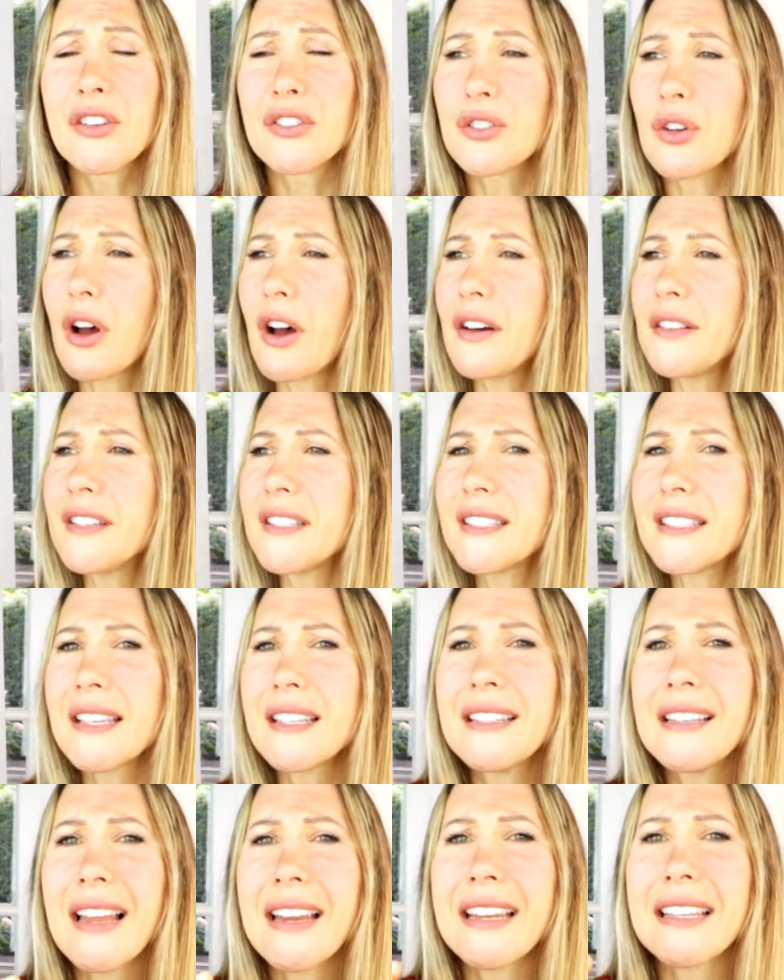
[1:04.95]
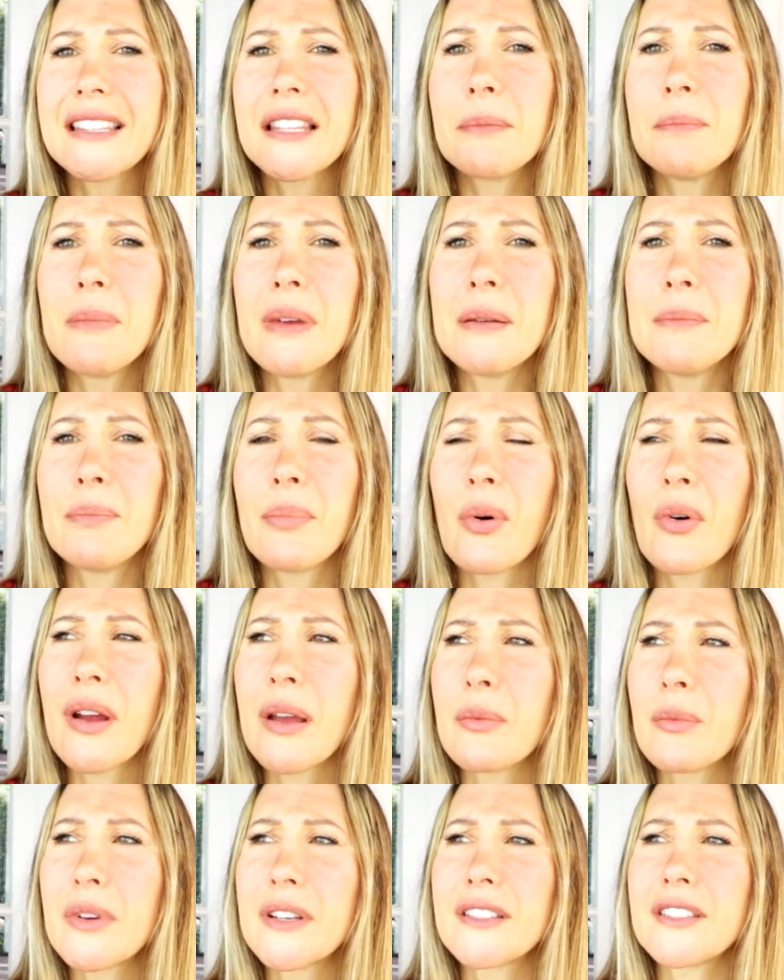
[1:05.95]
So all of a sudden, like at the
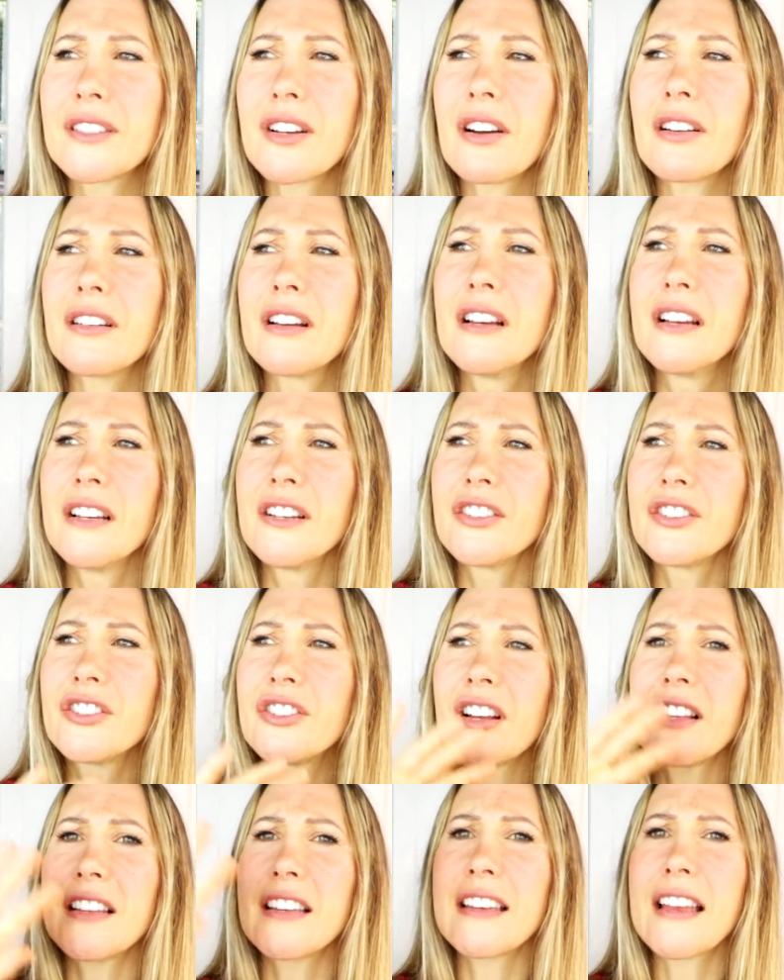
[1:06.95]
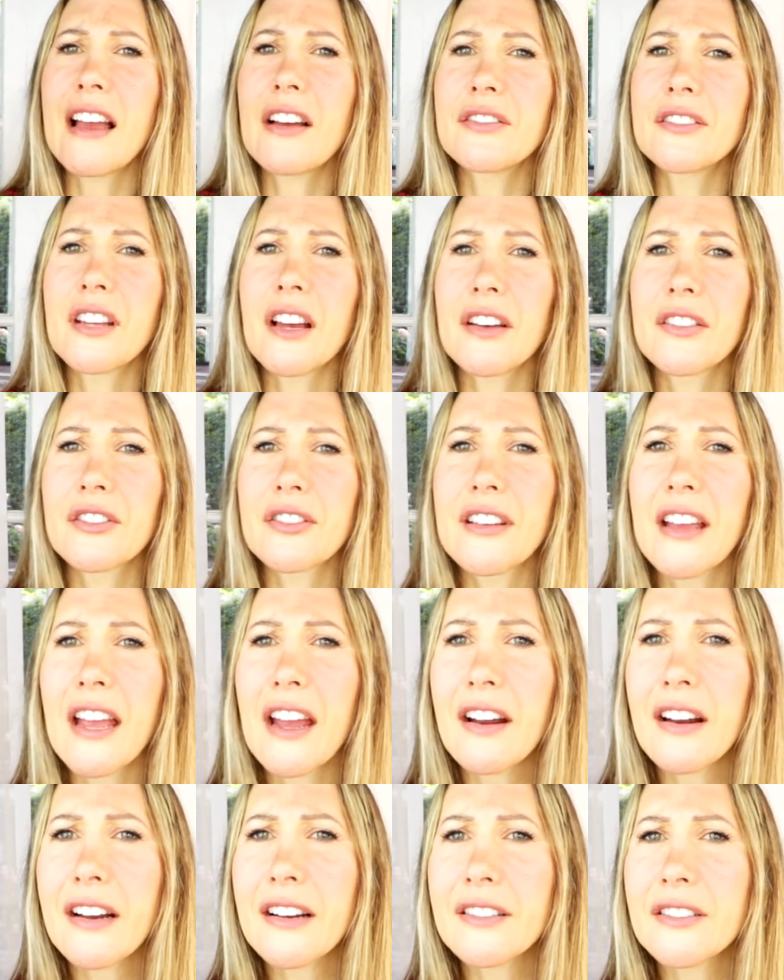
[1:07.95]
midpoint, we start shelling out to other
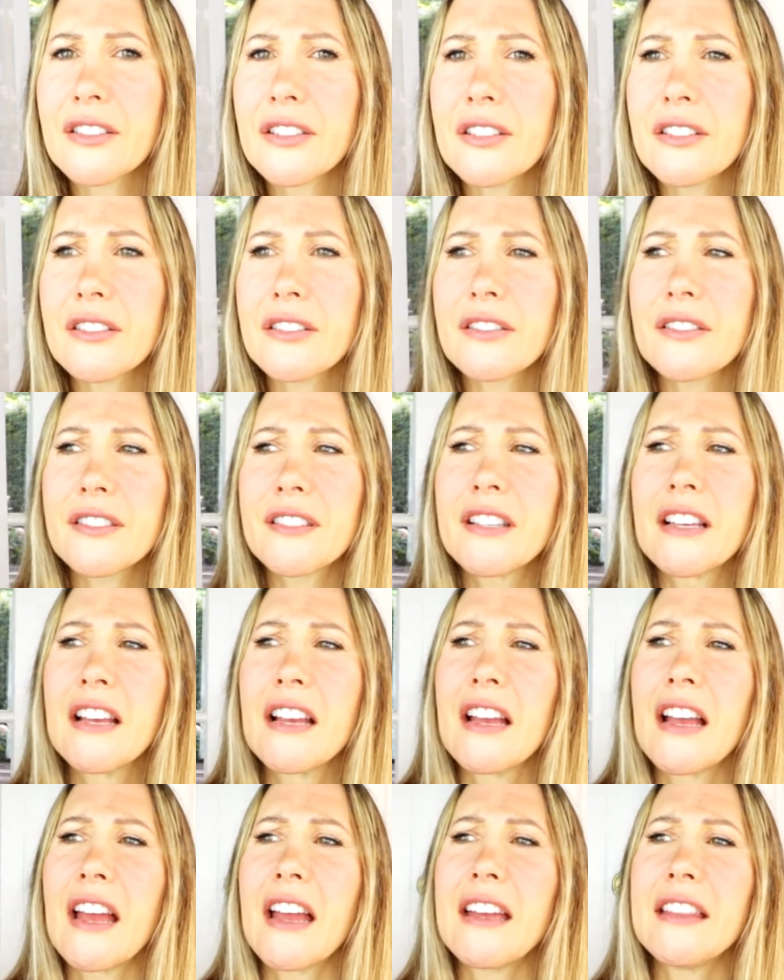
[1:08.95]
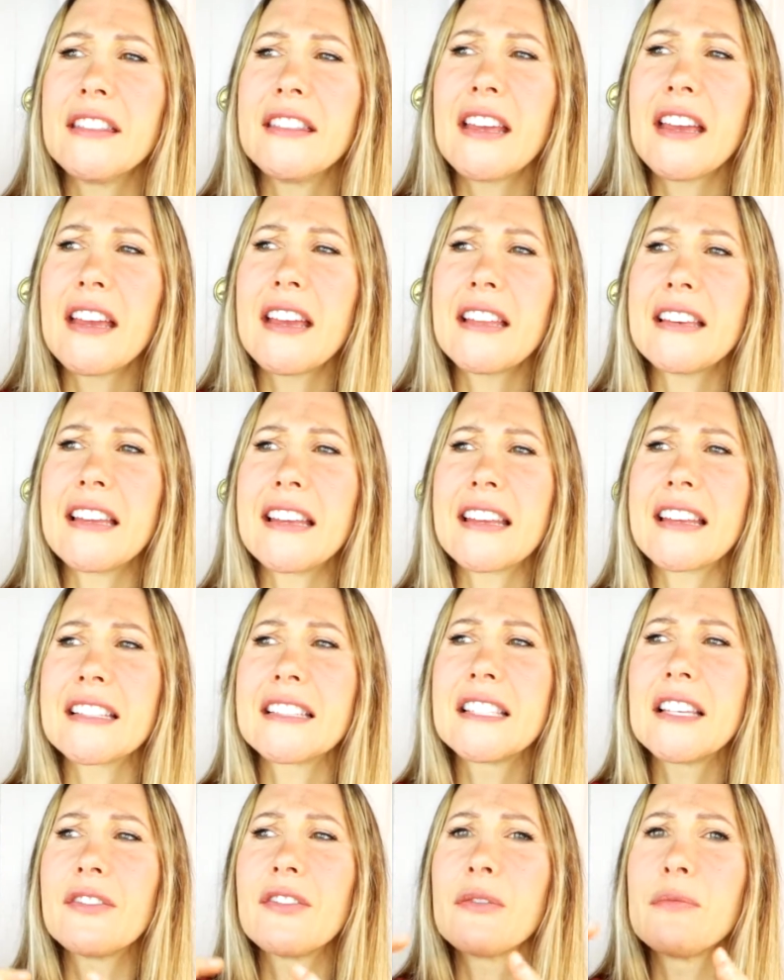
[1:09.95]
characters, and then it
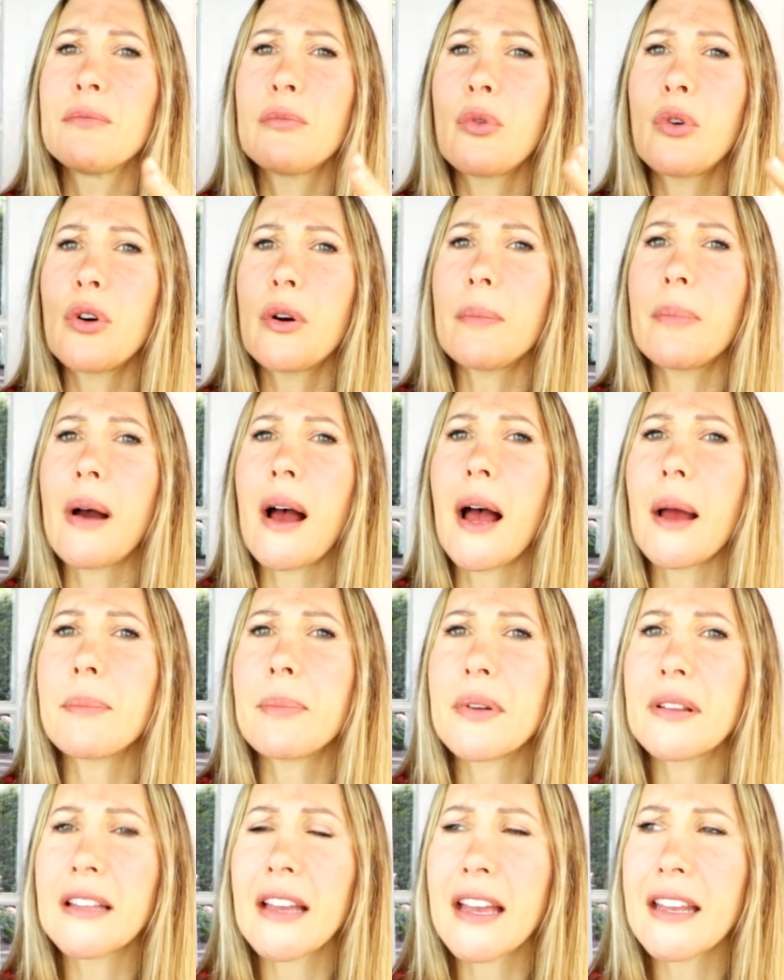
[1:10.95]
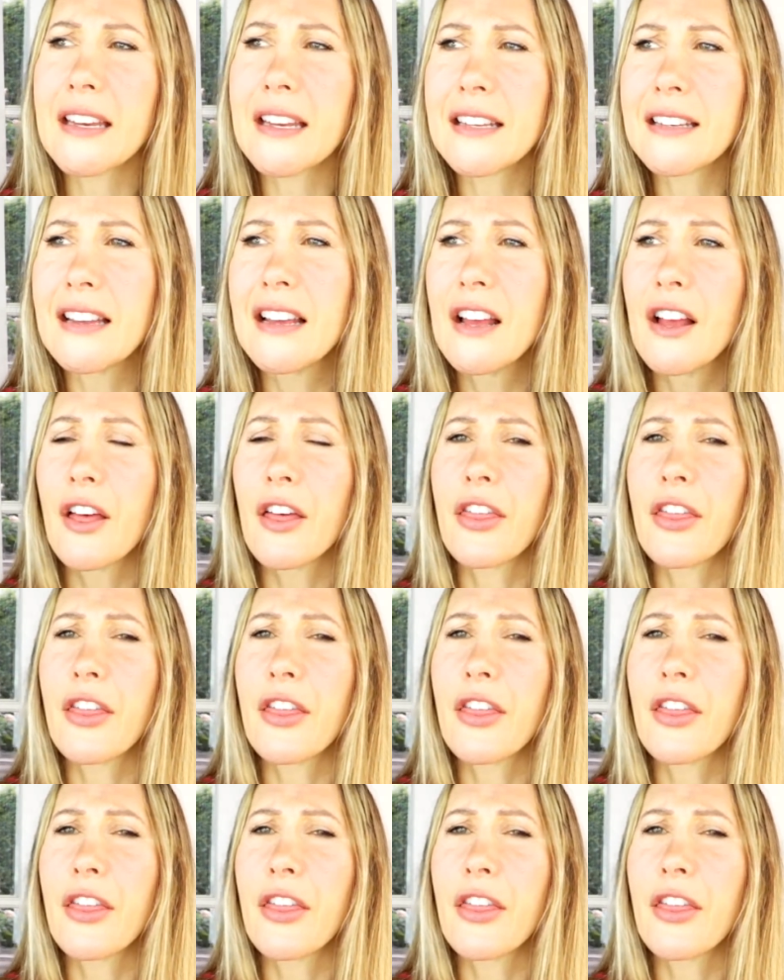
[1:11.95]
gets even more populated.